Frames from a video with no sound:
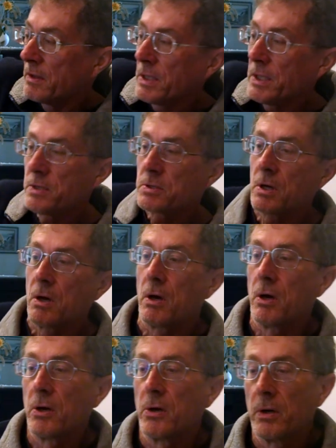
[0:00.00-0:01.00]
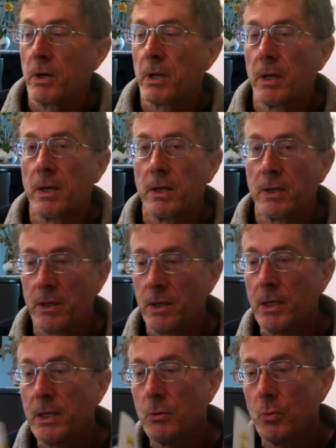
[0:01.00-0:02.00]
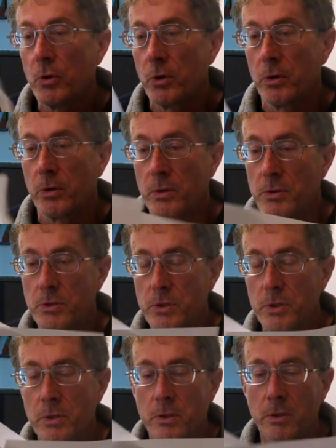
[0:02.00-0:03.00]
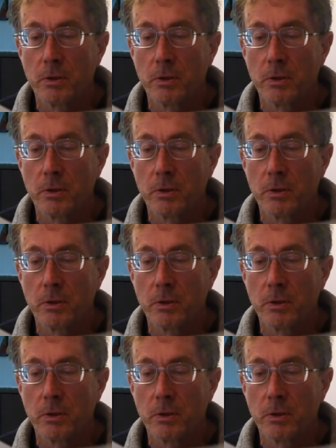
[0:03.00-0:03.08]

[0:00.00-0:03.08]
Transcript: These are keywords.